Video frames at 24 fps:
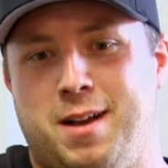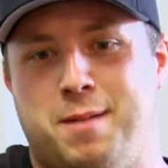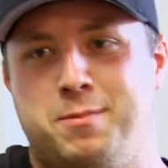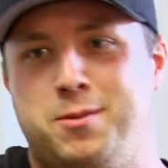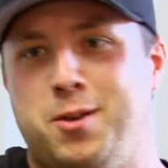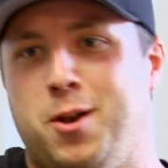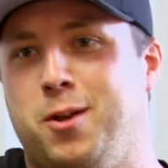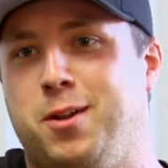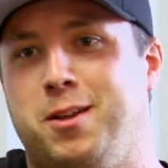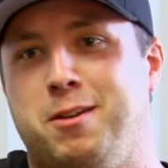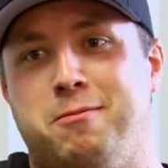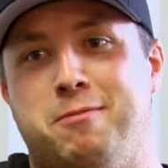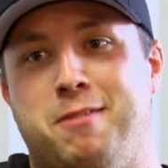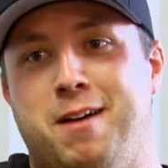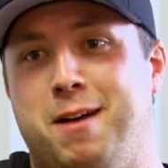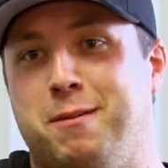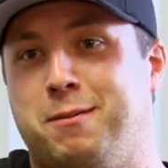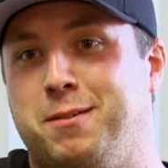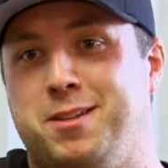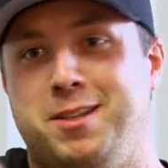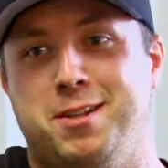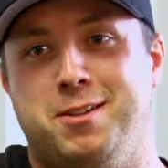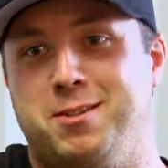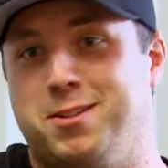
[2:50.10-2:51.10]
I'm totally
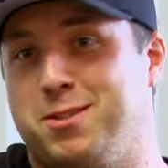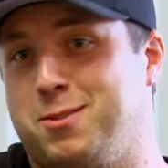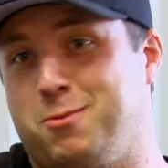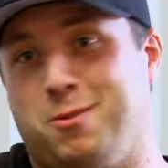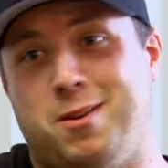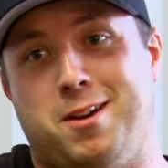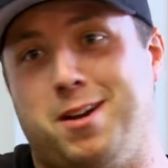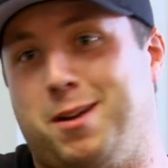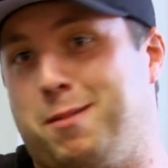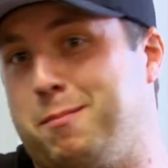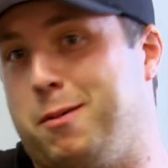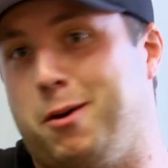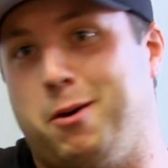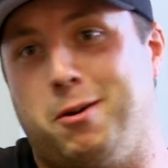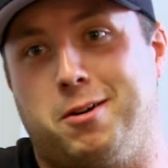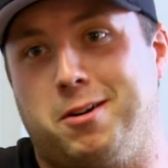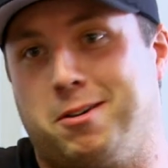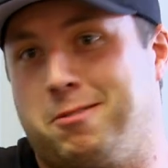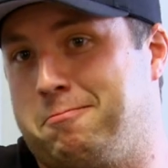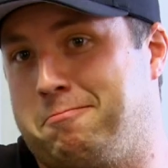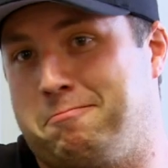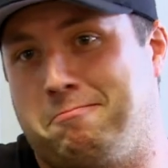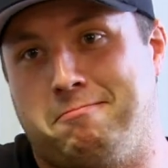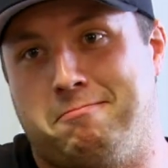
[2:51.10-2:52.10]
fine with you just running on
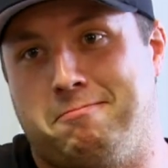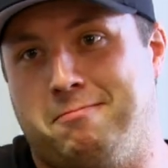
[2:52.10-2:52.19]
motor. Oh,